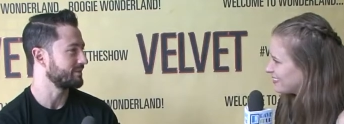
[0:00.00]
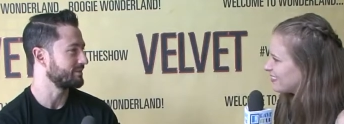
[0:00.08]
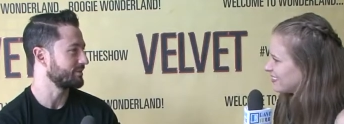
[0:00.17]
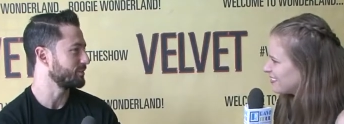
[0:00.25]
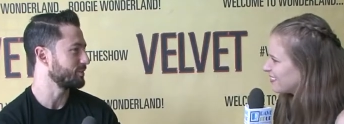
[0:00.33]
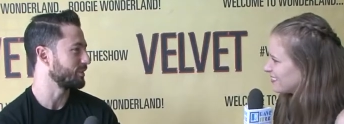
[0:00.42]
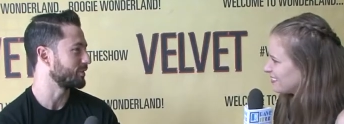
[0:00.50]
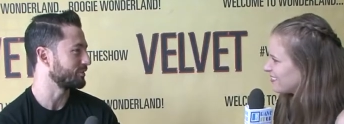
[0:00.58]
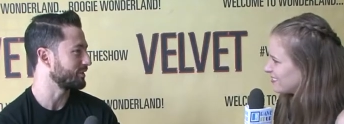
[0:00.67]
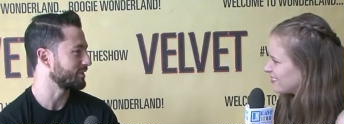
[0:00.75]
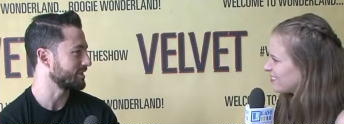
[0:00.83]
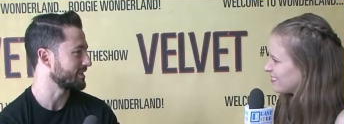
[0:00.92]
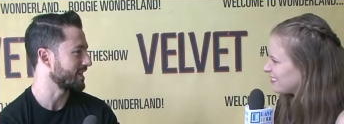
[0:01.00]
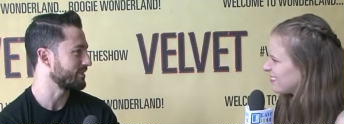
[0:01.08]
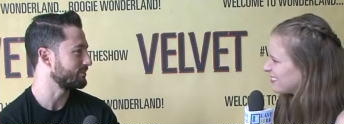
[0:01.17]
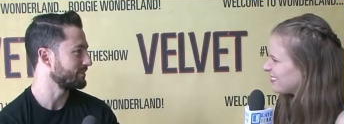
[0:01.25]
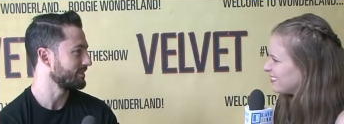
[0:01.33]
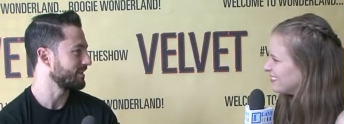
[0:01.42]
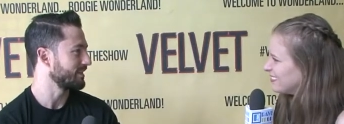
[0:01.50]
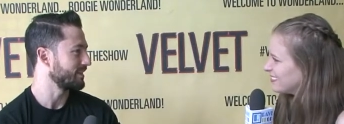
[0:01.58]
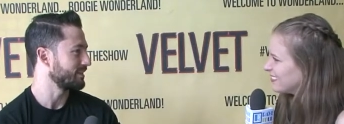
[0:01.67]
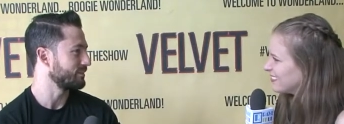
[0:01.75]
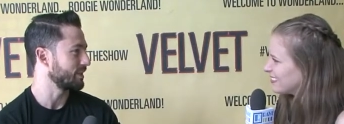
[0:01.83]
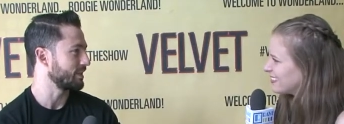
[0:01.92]
Speaker 1: and it would all feel the same.
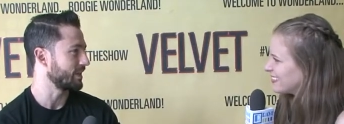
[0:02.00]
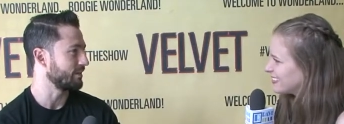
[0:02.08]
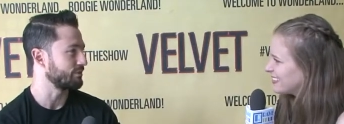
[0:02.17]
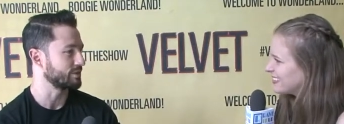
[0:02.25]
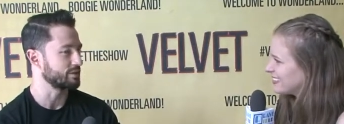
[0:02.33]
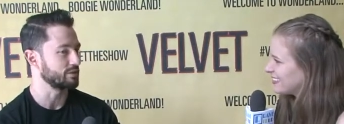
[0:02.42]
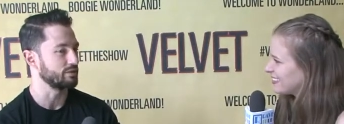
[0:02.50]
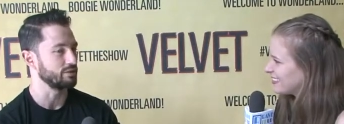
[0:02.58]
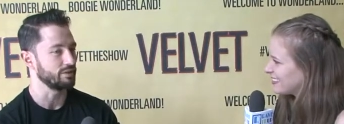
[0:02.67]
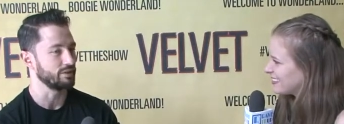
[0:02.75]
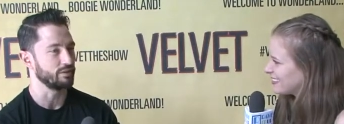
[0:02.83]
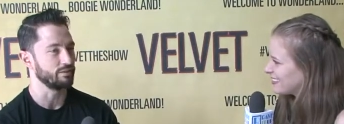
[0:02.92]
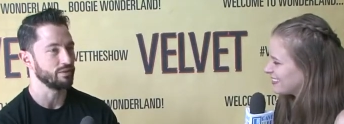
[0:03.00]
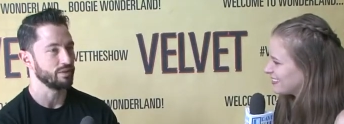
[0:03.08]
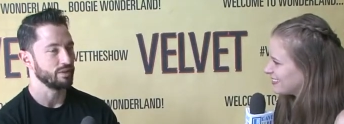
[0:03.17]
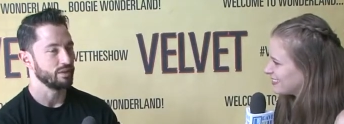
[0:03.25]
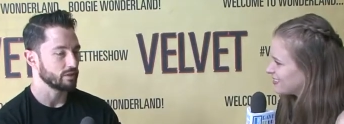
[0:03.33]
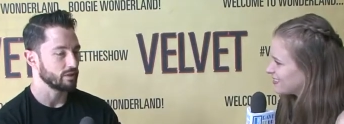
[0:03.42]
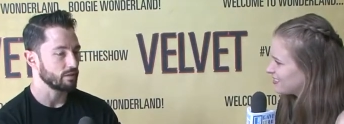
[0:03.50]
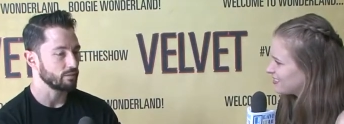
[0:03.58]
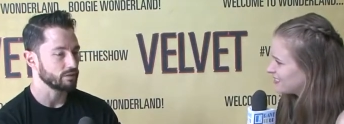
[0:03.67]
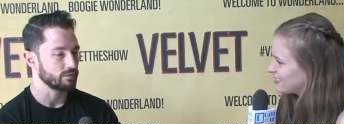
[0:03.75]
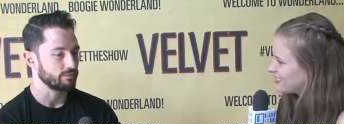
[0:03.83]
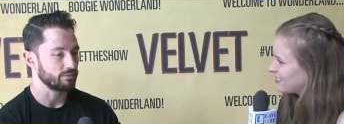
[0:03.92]
A big canvas suit, you know. So that
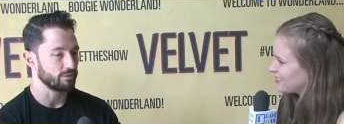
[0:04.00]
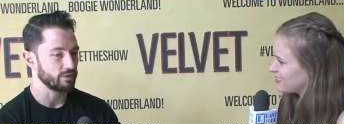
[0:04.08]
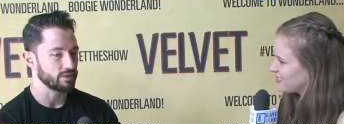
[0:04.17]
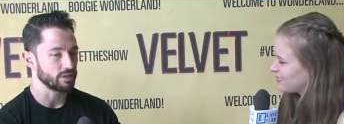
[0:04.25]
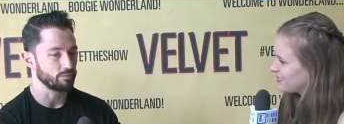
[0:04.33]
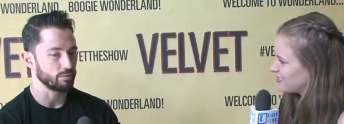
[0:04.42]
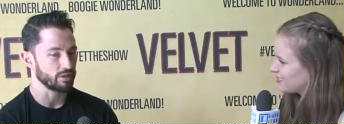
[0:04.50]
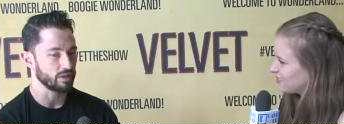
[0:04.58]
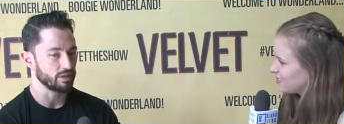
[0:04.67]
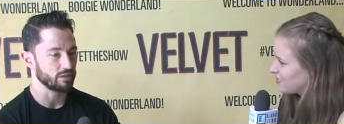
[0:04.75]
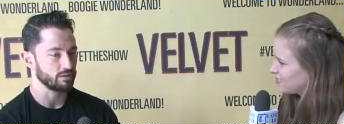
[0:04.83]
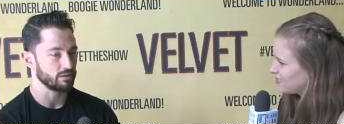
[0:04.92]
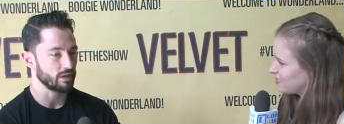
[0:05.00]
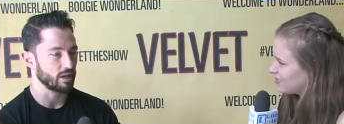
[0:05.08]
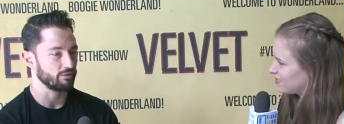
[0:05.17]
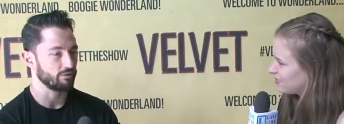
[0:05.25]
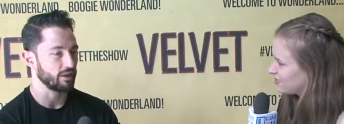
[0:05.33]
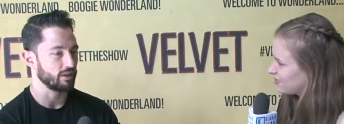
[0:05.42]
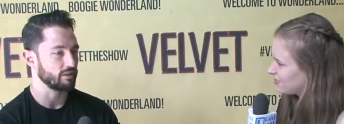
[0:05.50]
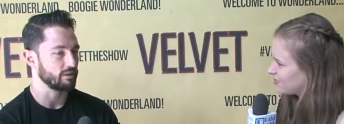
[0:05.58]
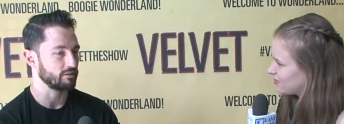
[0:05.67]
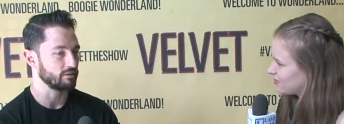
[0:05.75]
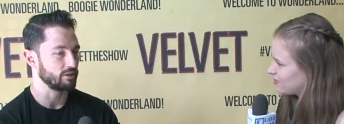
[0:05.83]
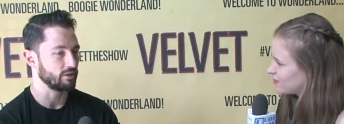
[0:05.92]
was the first thing, but then I found that,
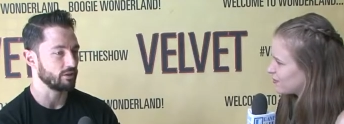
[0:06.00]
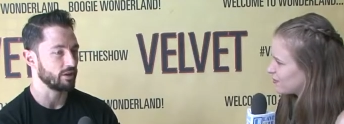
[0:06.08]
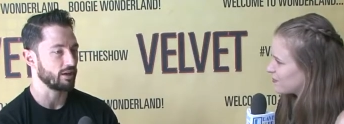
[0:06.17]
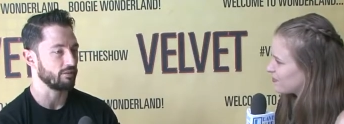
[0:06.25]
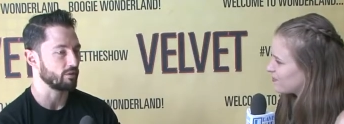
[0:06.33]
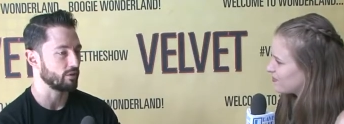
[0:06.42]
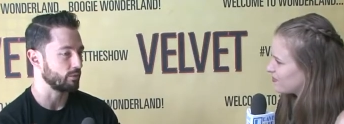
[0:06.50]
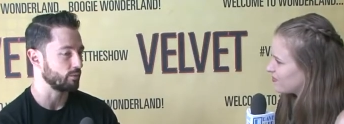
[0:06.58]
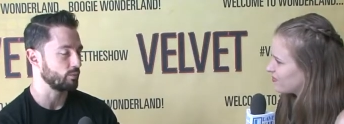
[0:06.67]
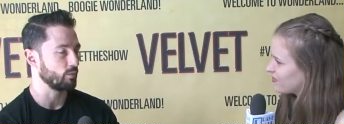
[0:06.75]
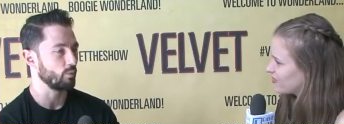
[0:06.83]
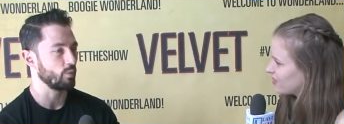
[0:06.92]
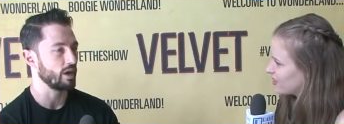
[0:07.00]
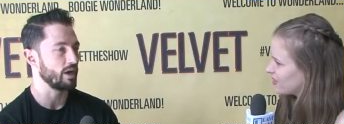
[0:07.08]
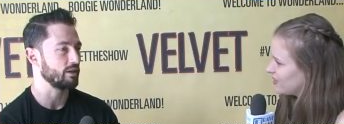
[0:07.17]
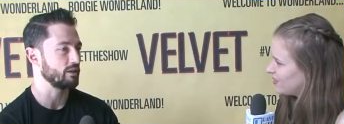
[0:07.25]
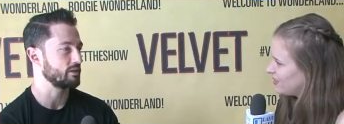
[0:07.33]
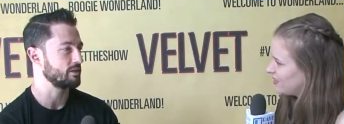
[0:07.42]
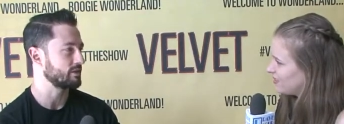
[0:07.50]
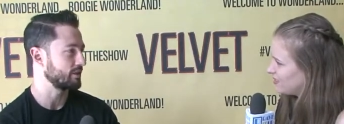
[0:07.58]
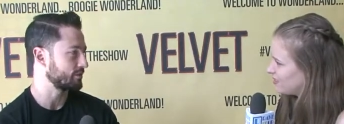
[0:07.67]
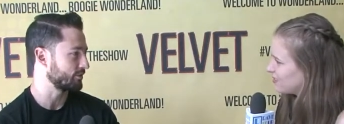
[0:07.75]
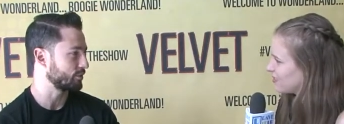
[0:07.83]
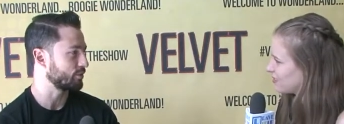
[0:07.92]
you know, they have their own weight and
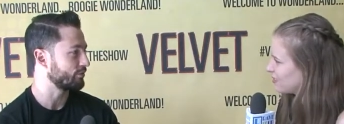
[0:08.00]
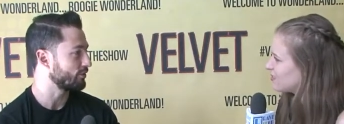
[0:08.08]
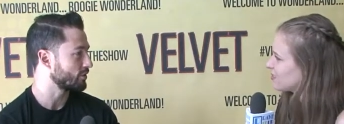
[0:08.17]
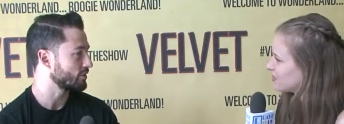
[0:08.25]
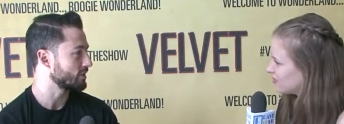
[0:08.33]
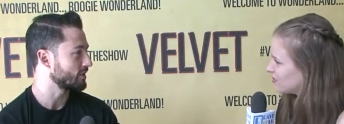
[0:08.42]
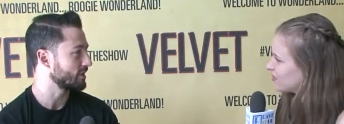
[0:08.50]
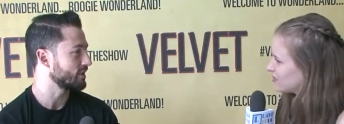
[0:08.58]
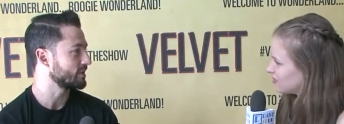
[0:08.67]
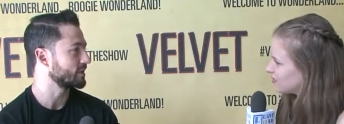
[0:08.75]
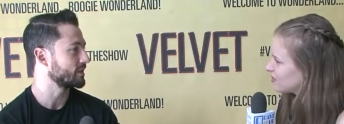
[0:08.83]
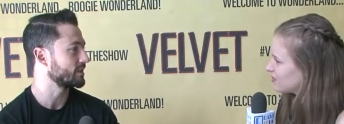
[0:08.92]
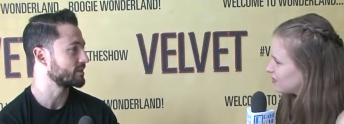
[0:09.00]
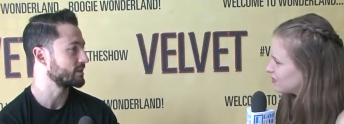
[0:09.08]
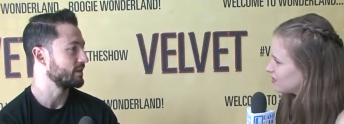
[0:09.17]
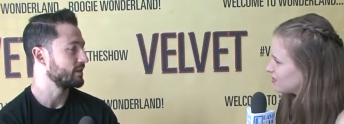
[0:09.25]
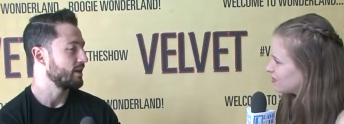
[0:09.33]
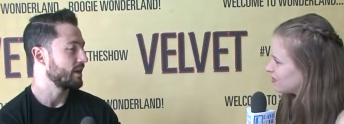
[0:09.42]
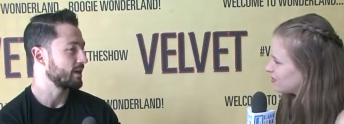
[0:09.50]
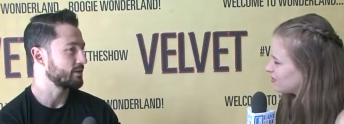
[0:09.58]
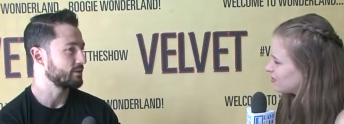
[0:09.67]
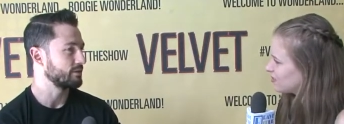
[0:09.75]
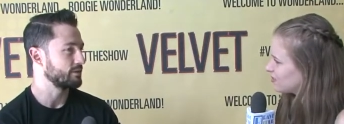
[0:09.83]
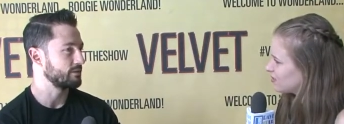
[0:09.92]
centrifugal force and things, and there's
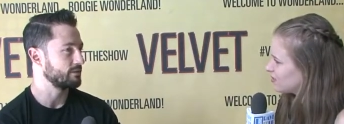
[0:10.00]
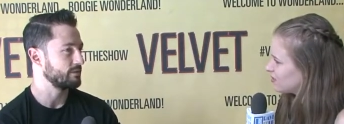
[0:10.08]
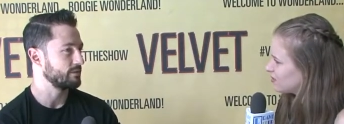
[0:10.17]
actual